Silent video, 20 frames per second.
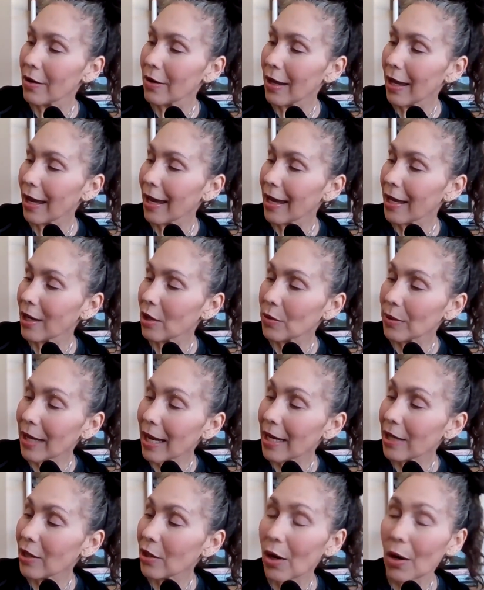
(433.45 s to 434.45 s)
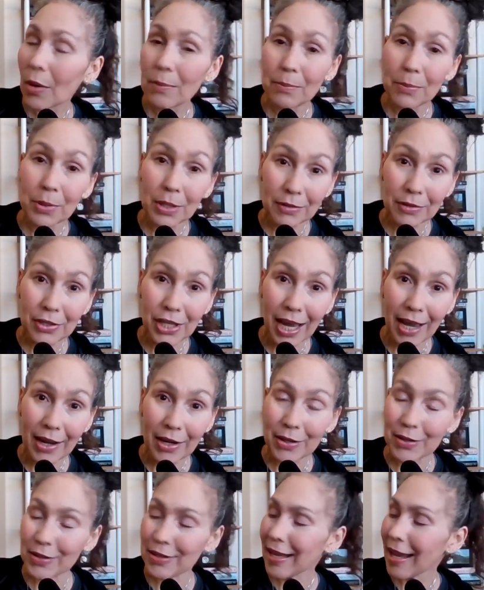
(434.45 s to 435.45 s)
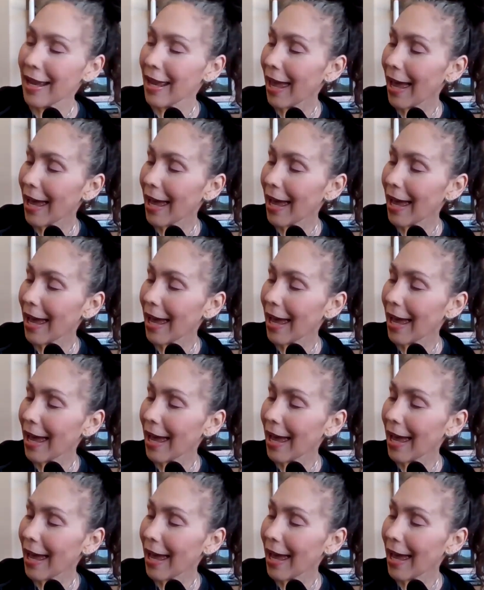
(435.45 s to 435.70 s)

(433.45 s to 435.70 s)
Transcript: okay create your own book of shadows